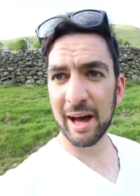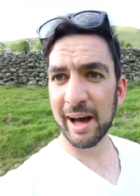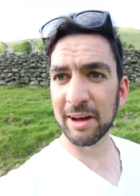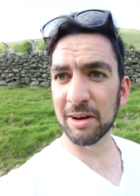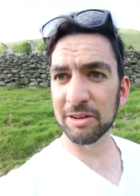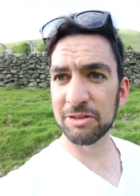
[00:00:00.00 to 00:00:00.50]

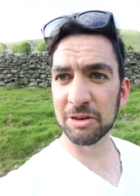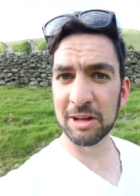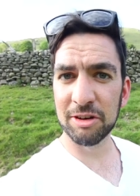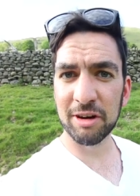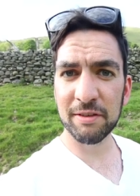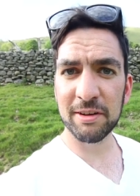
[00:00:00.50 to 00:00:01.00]
I got stuck
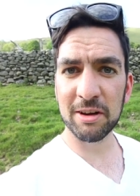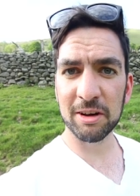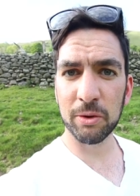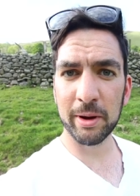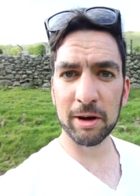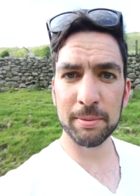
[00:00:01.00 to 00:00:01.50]
in traffic on
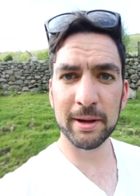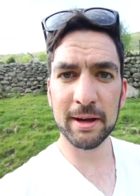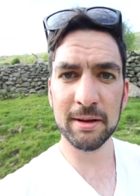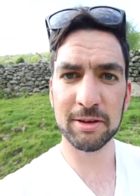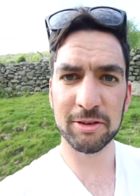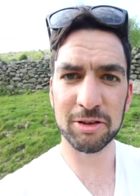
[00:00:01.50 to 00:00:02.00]
the way up
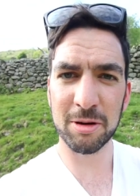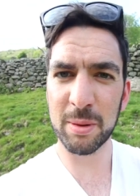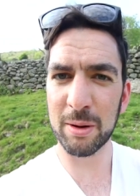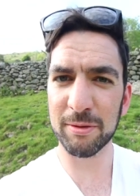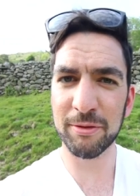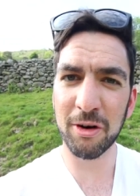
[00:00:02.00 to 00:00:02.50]
here, so I'm
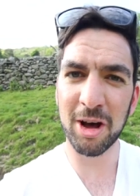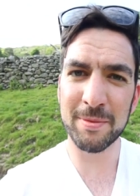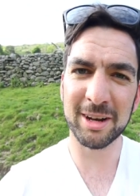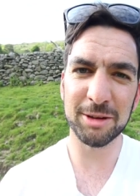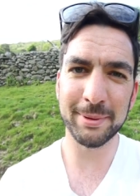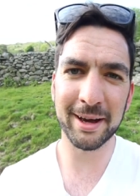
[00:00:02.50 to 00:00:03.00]
about 40
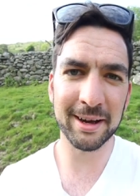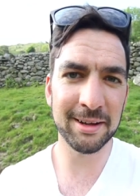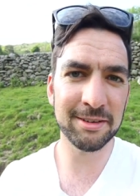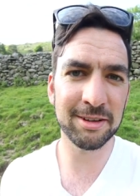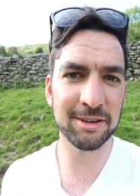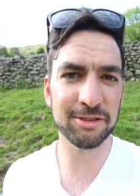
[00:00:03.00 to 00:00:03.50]
minutes
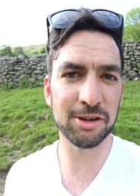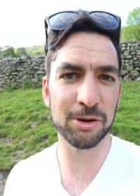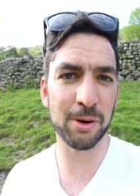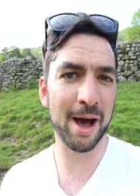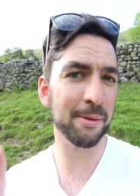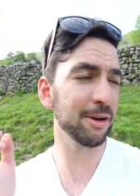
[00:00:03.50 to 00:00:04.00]
behind,
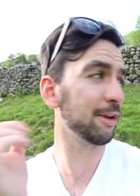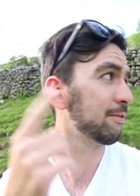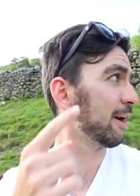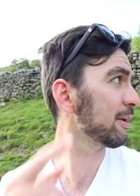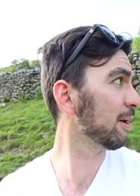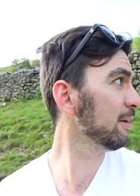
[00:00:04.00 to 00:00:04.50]
so I'm going to
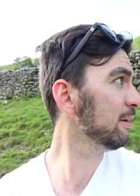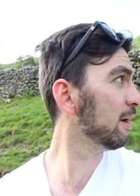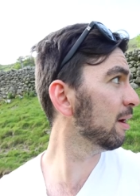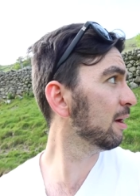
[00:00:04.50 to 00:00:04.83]
crack on.